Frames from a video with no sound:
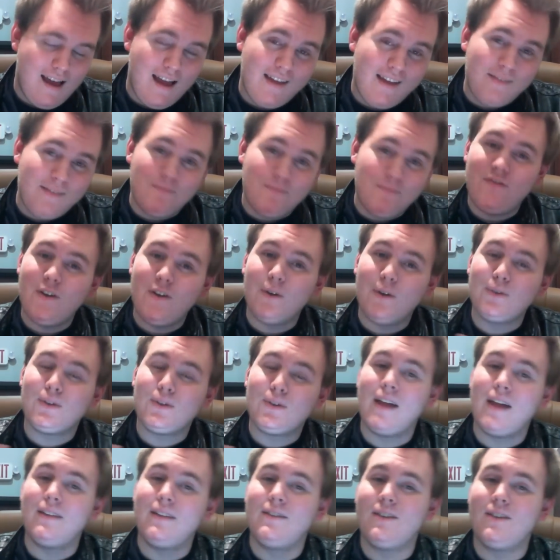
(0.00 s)
And Phil
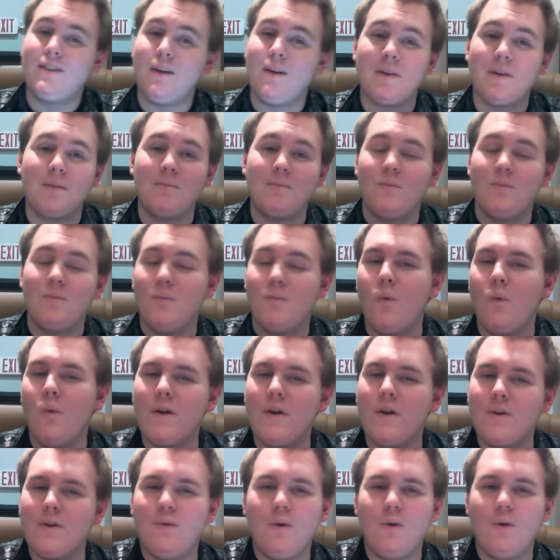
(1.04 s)
said something
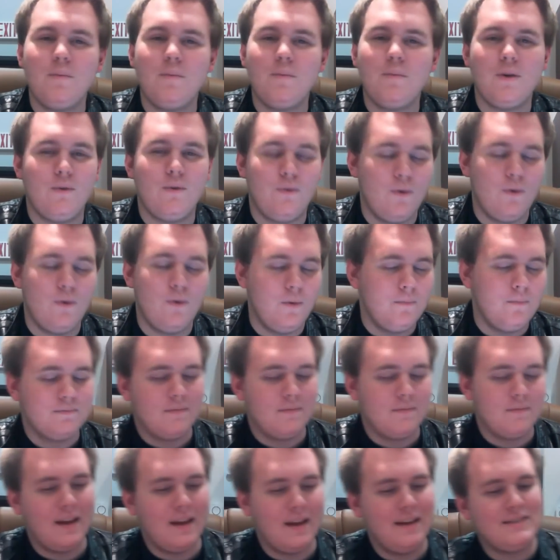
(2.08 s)
wonderful and beautiful.
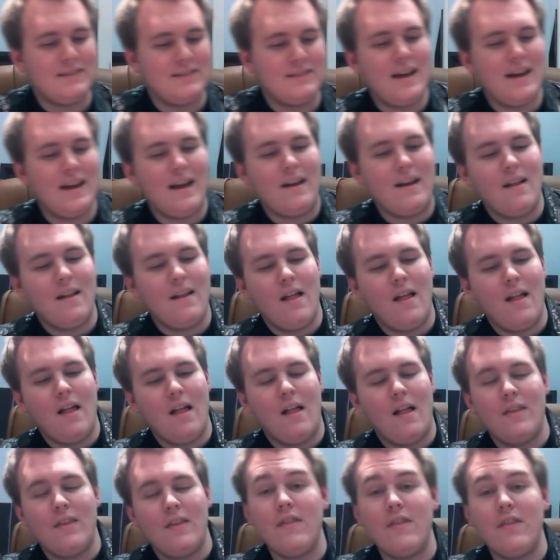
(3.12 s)
He said,
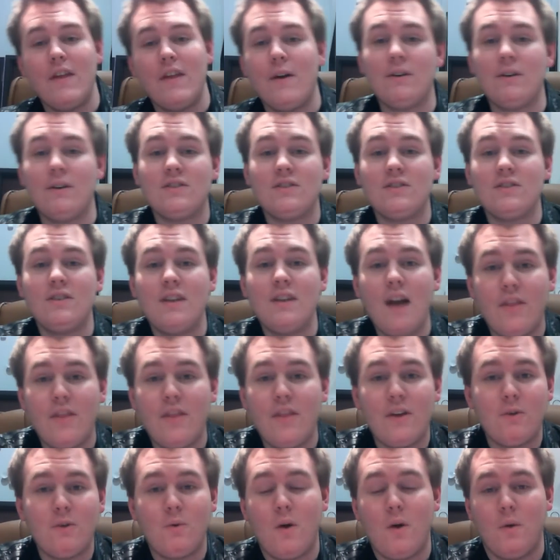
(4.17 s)
then there is
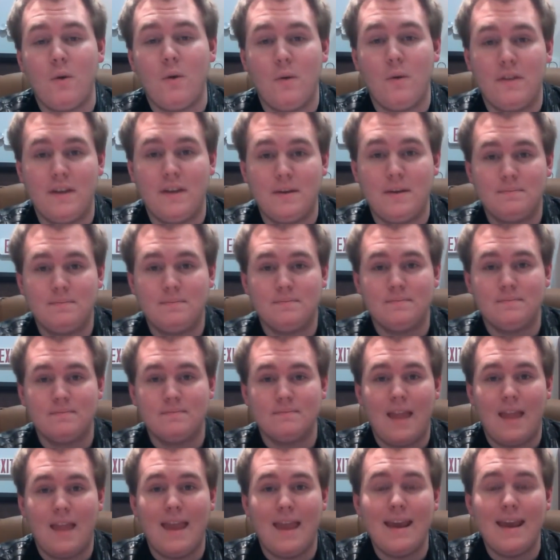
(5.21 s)
nothing wrong with it.
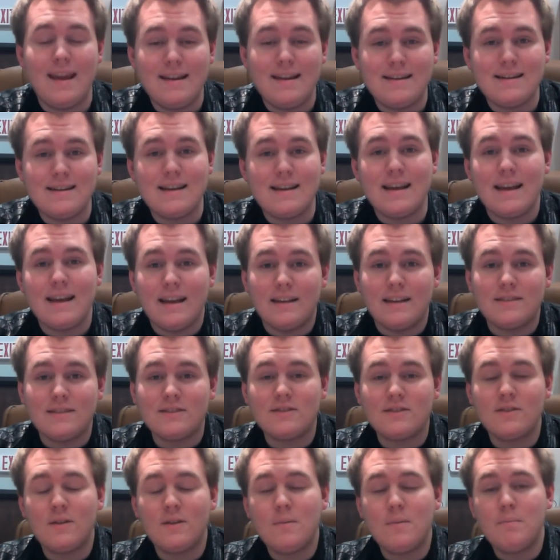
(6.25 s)
It
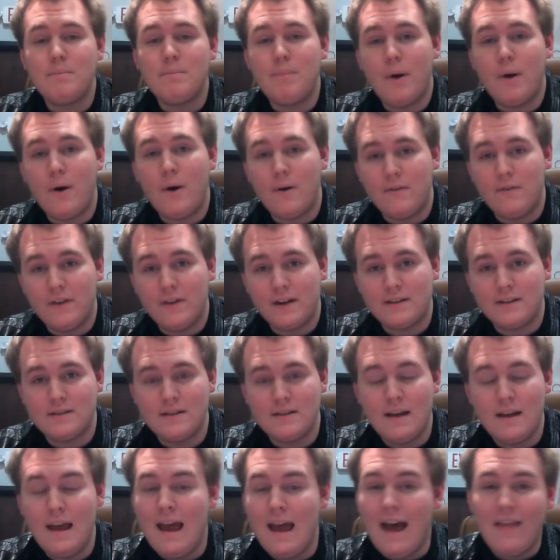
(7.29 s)
is perfect.
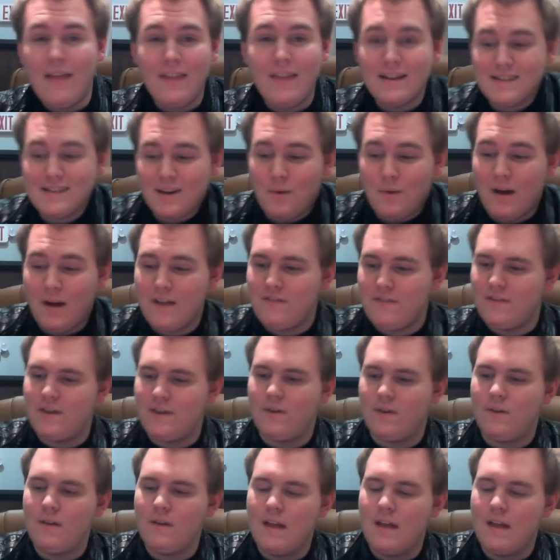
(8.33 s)
And that's how I feel.